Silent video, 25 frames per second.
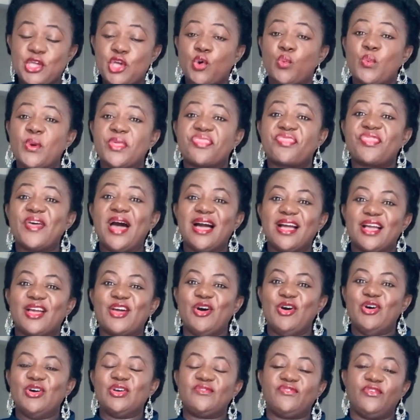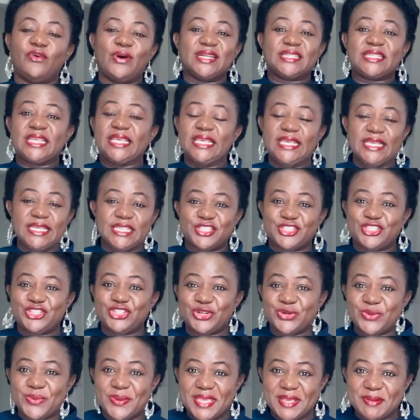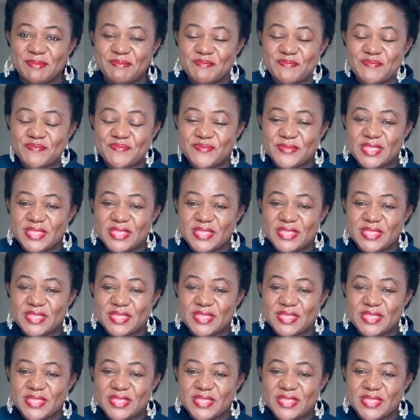We thank God for what he is doing.